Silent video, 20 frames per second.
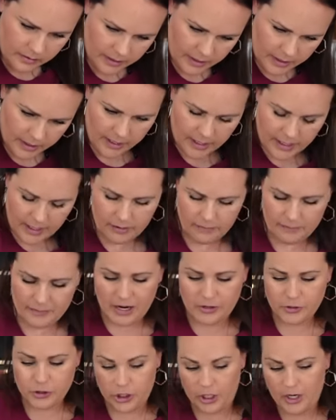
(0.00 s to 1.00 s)
And I'm
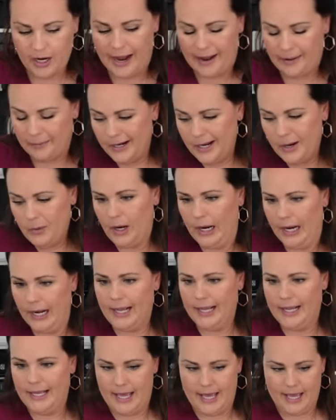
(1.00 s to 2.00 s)
not sure how many we're
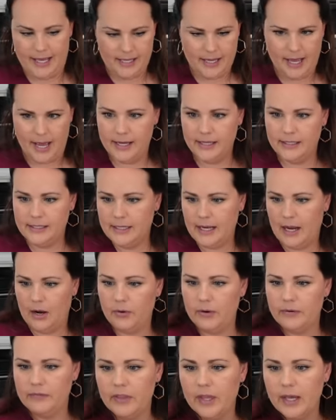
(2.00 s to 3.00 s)
gonna get yet
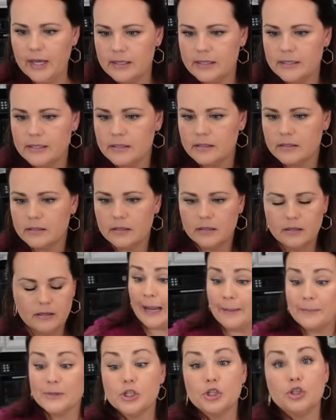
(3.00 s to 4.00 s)
out of this.
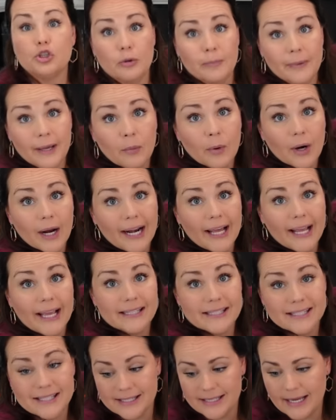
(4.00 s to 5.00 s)
I'm assuming we're gonna
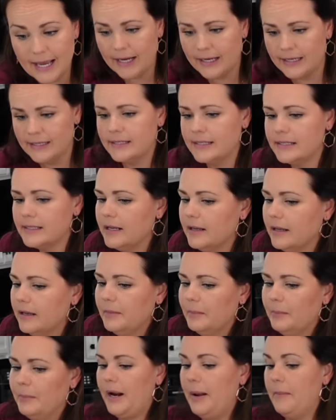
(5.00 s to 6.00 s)
get six,
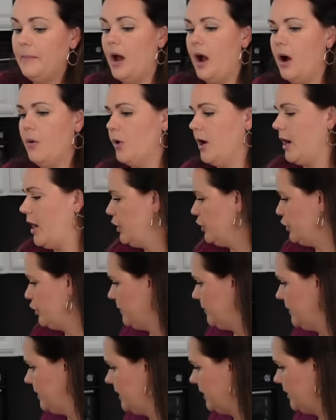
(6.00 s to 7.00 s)
but I'm not
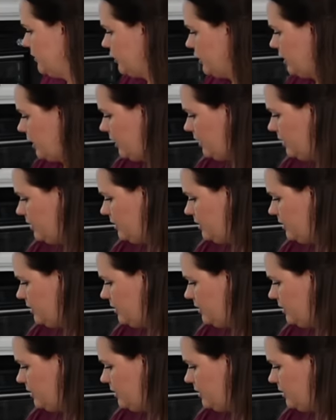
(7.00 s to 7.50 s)
100% sure.